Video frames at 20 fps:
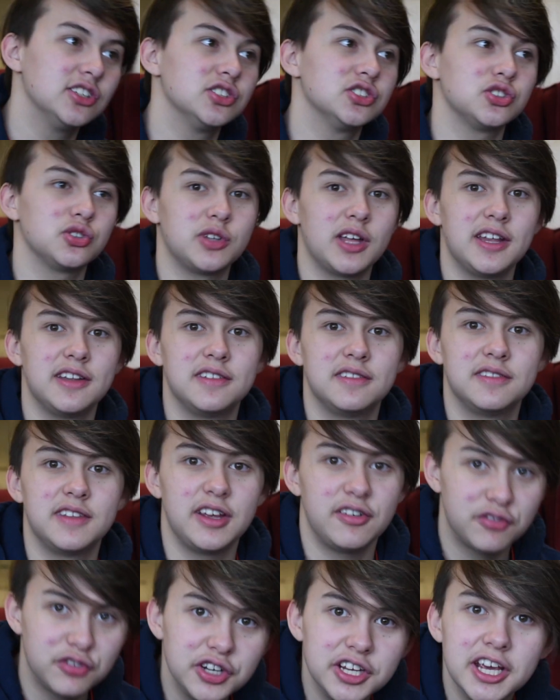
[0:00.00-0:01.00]
so that they
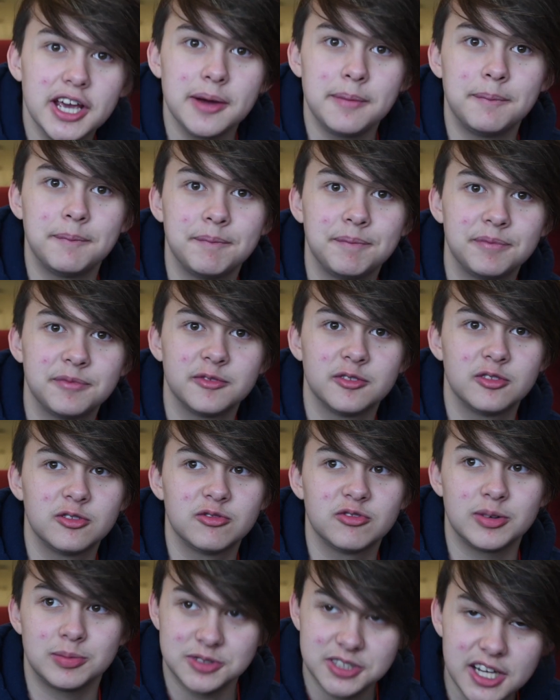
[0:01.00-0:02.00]
free him
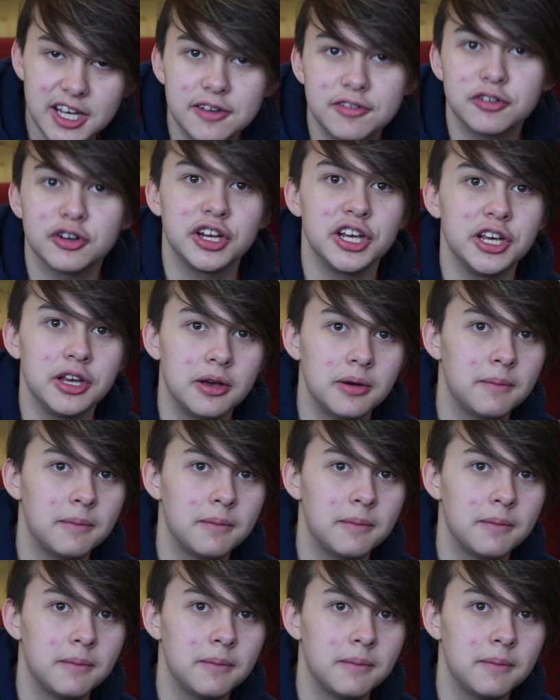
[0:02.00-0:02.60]
from slavery.